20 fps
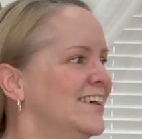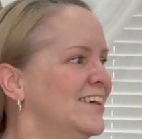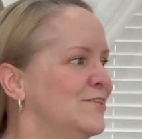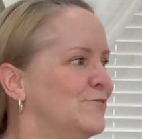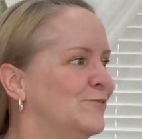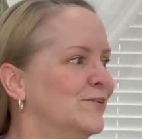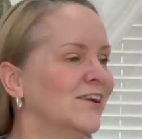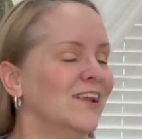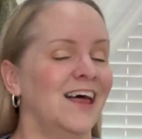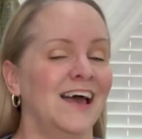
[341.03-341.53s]

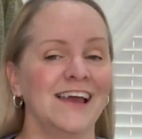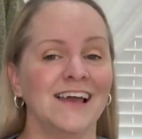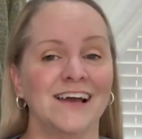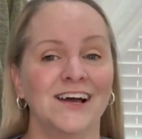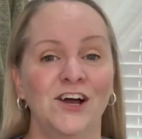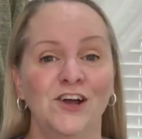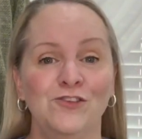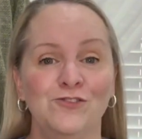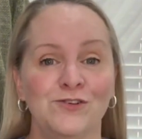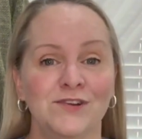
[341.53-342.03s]
We're like
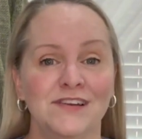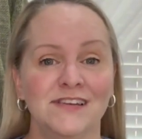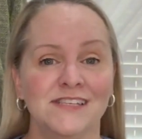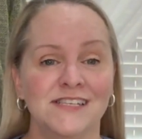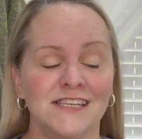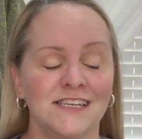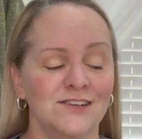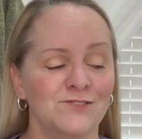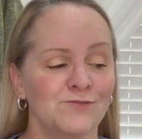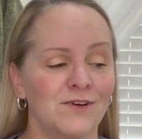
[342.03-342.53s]

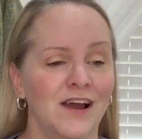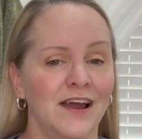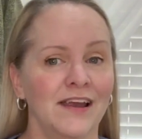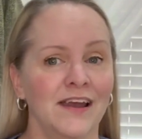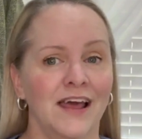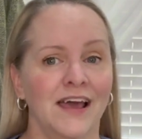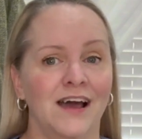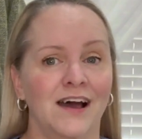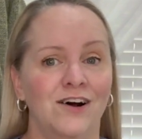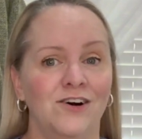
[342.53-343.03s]
110
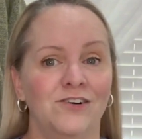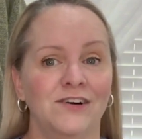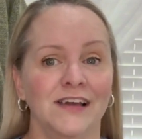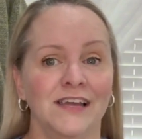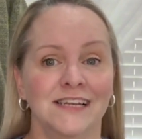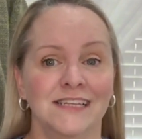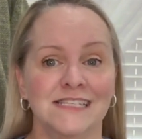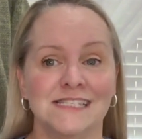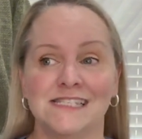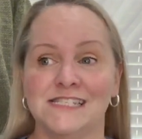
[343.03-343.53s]
right now
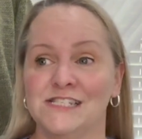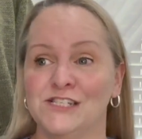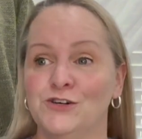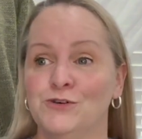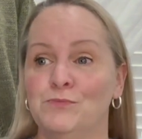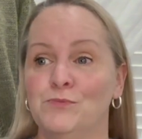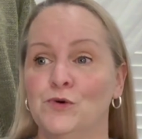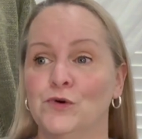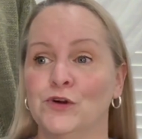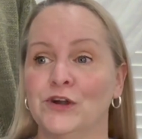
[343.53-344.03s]
and it's still
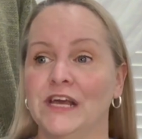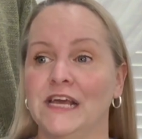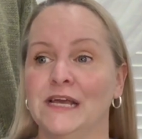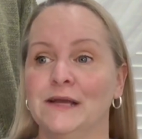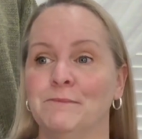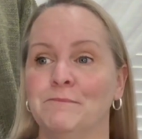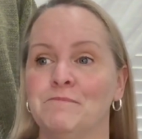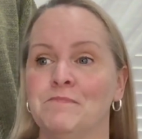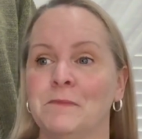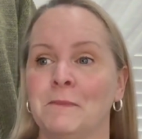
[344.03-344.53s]

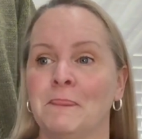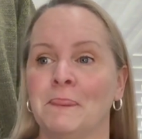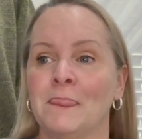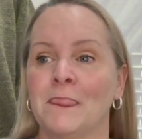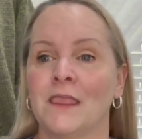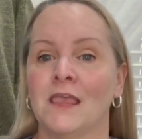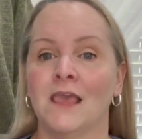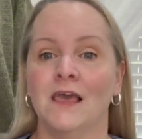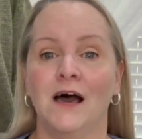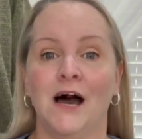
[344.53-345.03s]
morning.
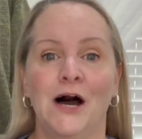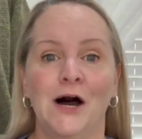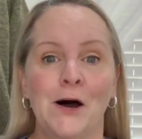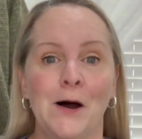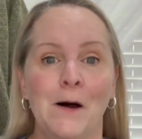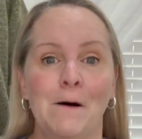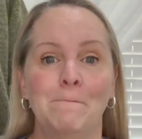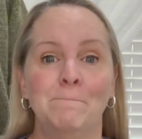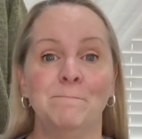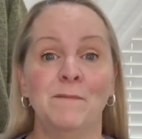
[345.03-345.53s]

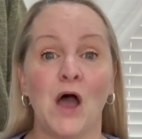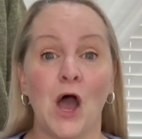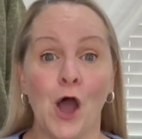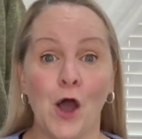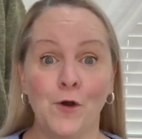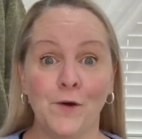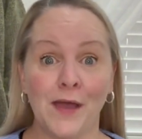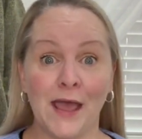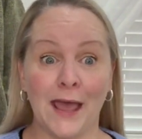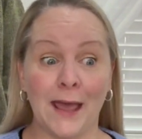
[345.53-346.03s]

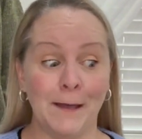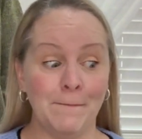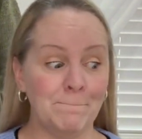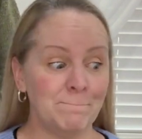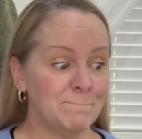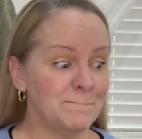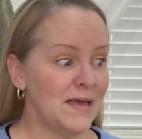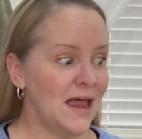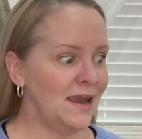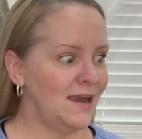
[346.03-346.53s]
Okay,
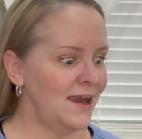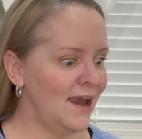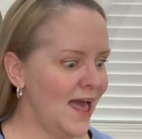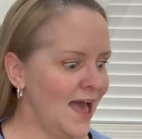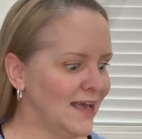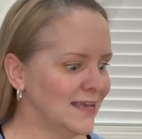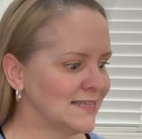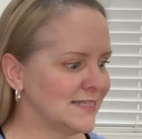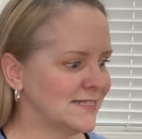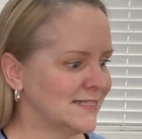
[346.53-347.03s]

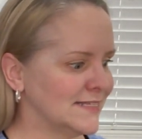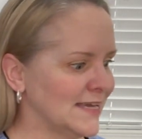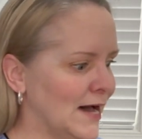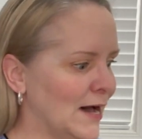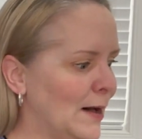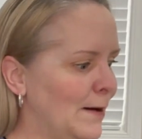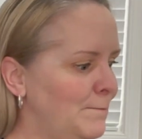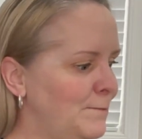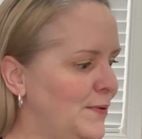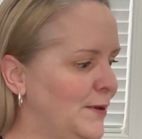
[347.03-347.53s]
next
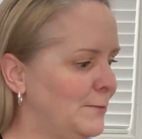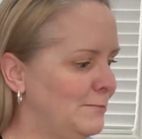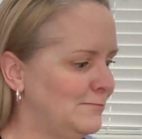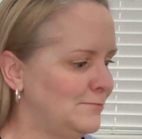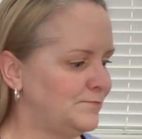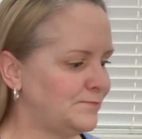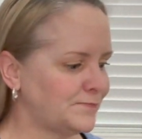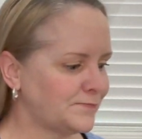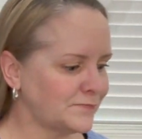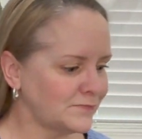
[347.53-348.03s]
up
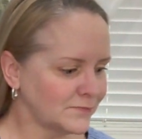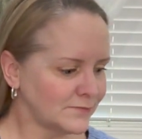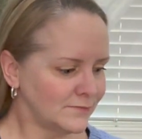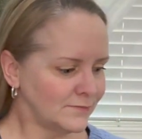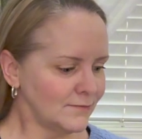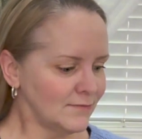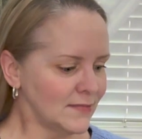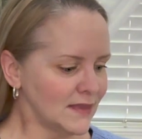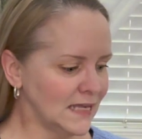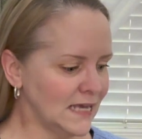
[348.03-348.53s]

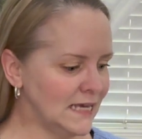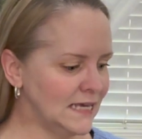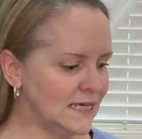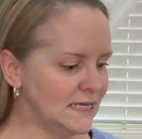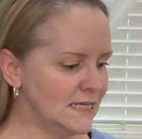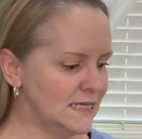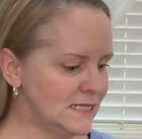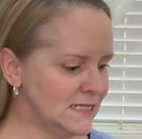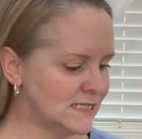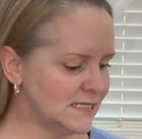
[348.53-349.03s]

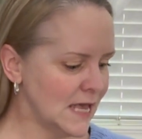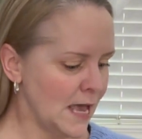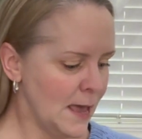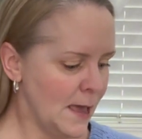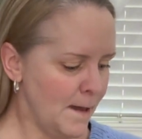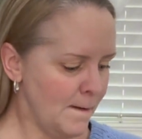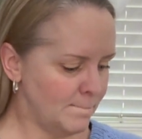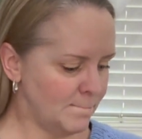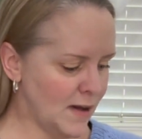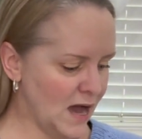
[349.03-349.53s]
is
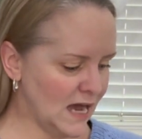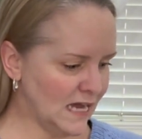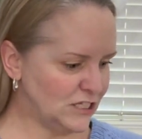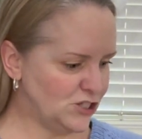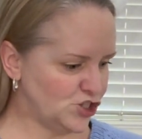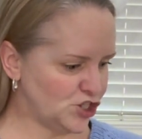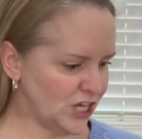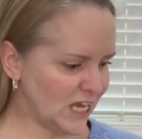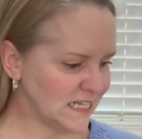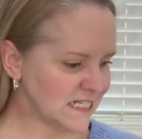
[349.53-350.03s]
my
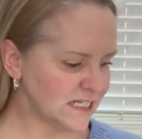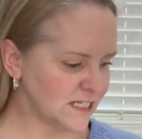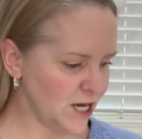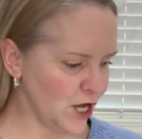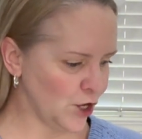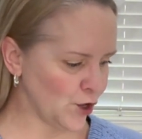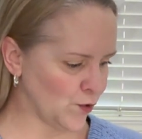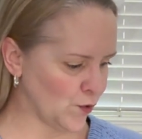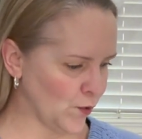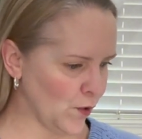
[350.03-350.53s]

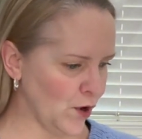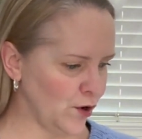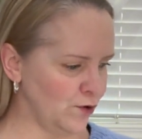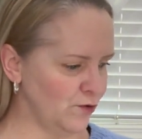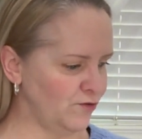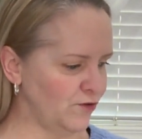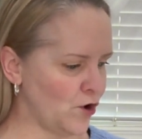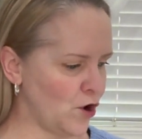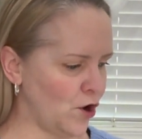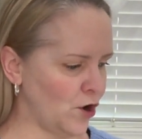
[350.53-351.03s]
Chestnut
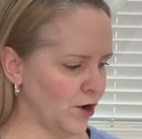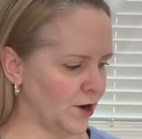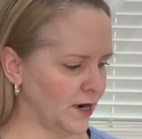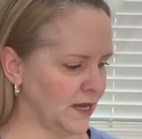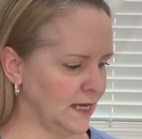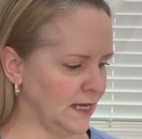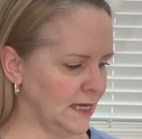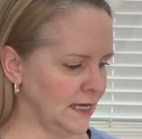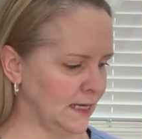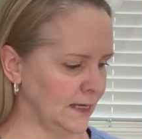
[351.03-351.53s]
Grove
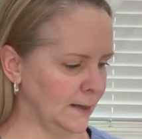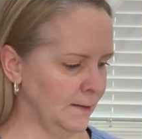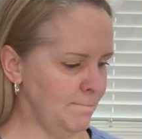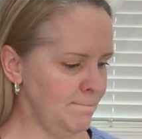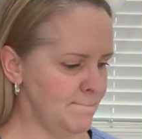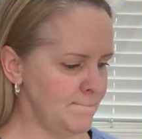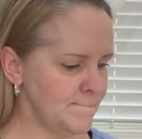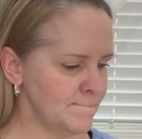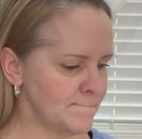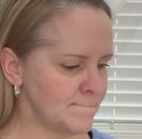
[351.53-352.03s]
cardigan.